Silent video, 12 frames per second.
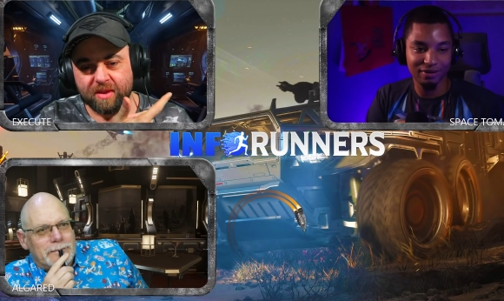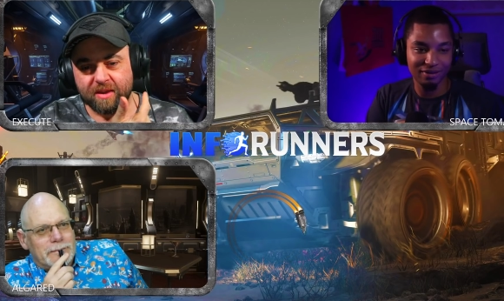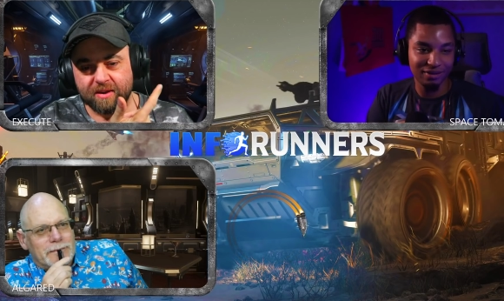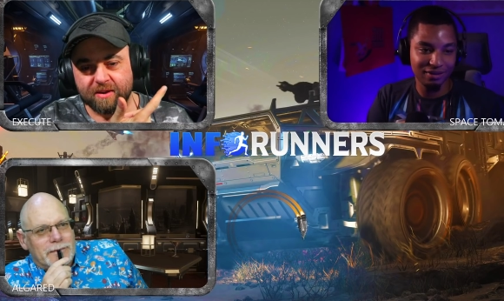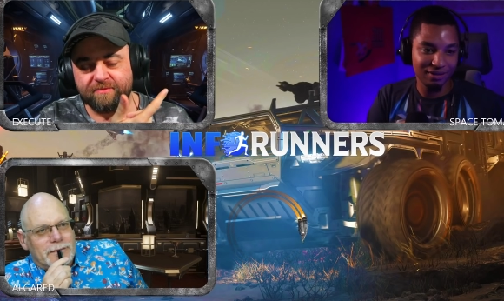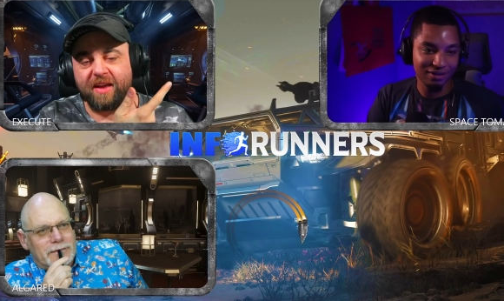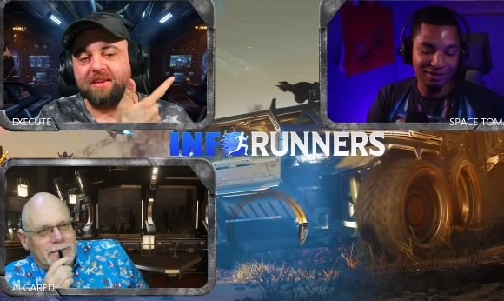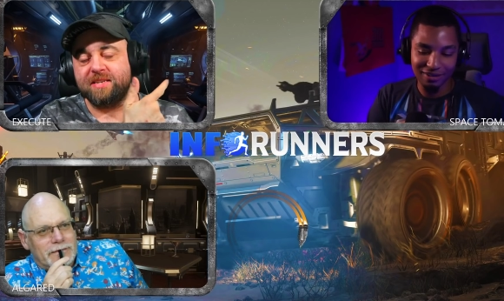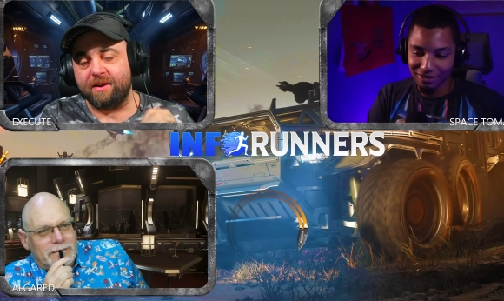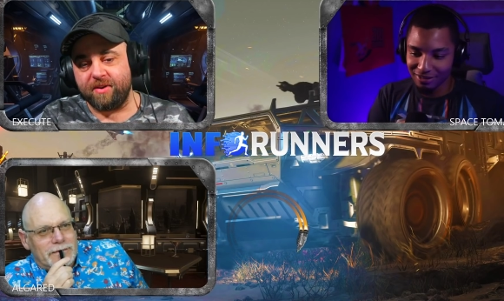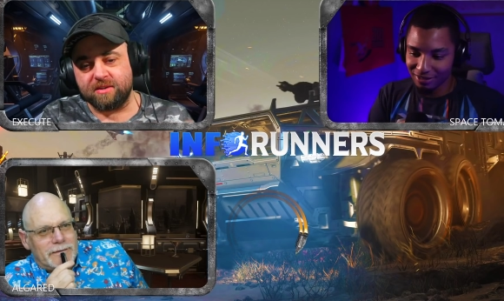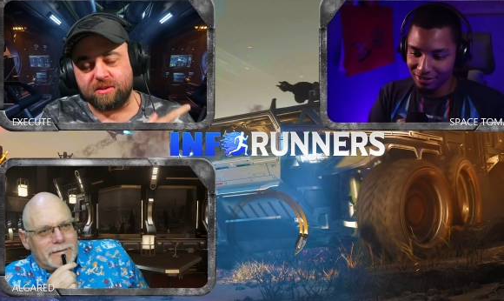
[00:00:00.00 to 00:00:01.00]
Speaker 1: uh, Thanksgiving.
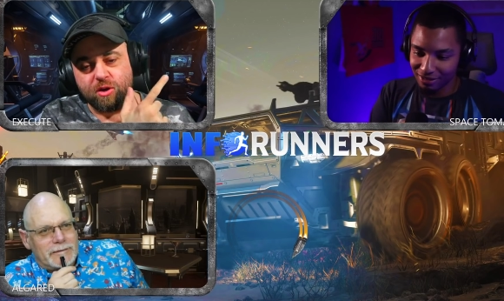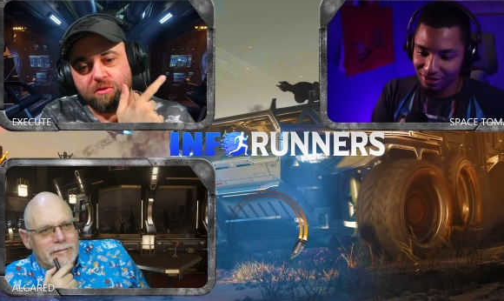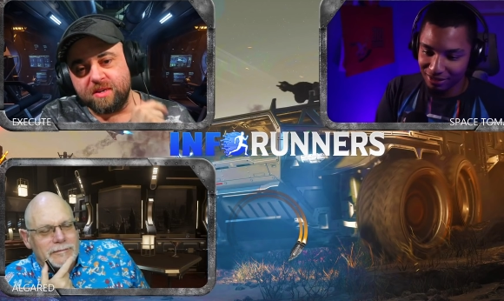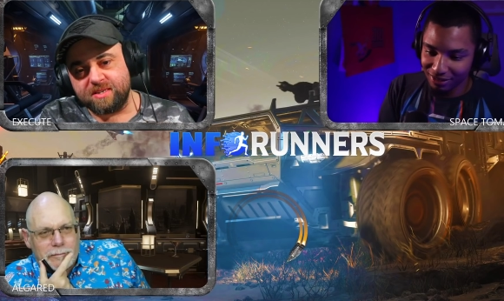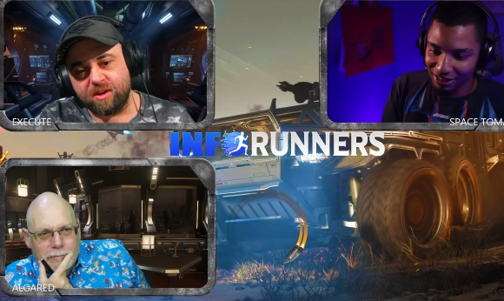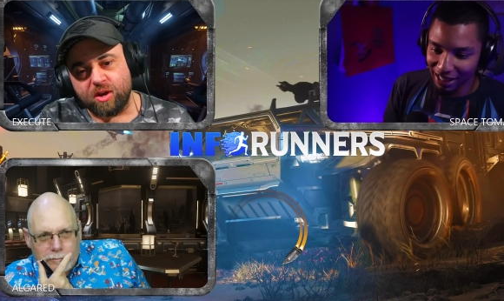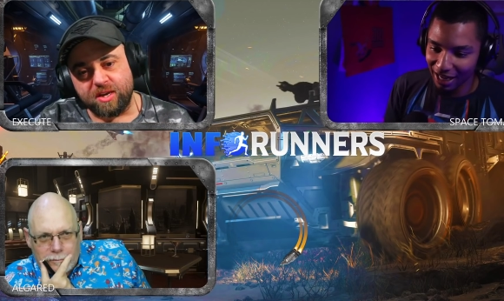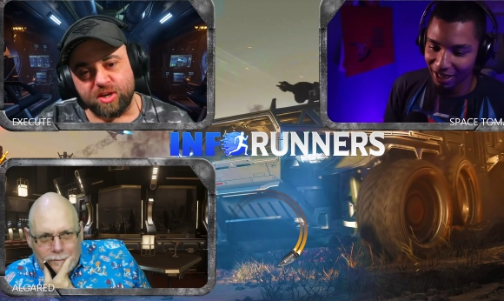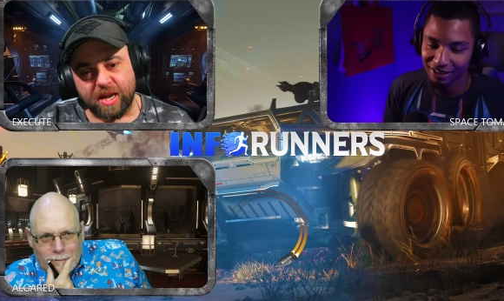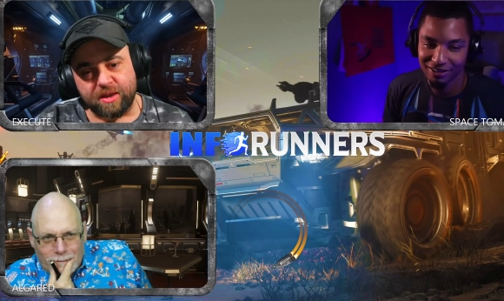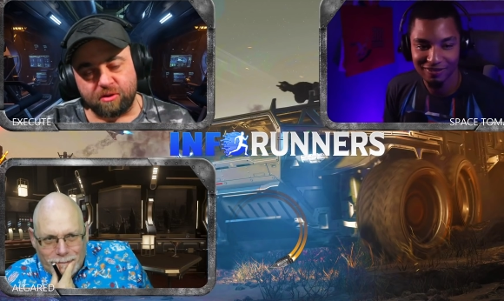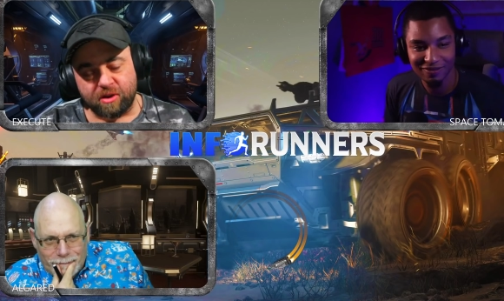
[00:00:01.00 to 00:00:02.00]
So you, this is the only Jay yeah. are
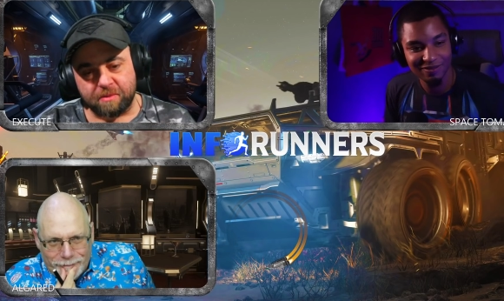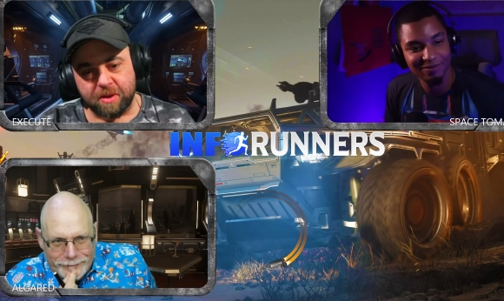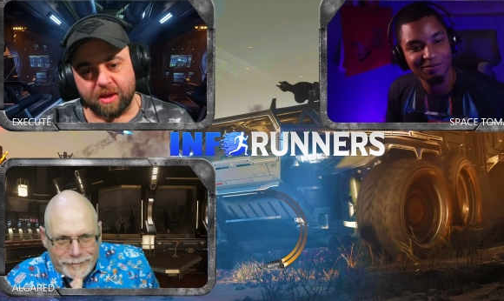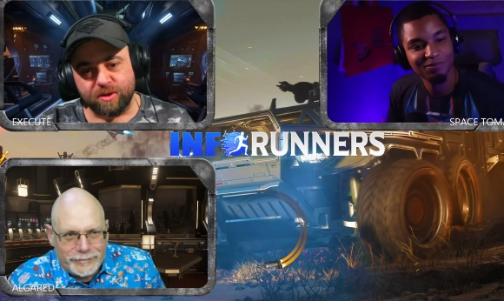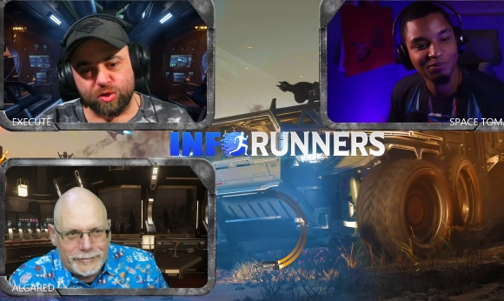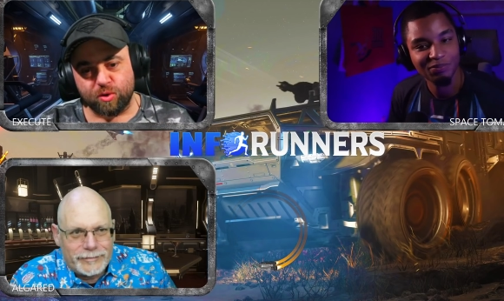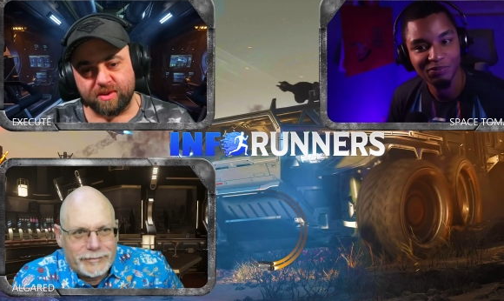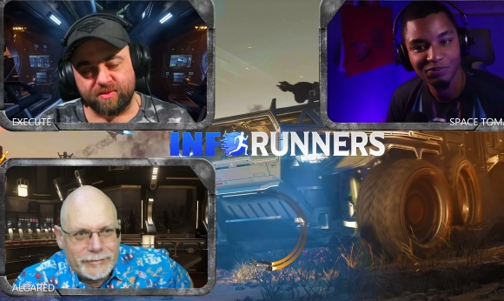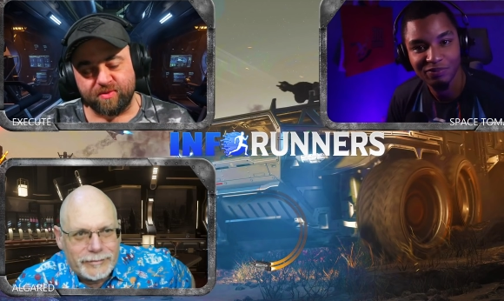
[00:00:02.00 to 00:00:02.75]
going to be able to join us for the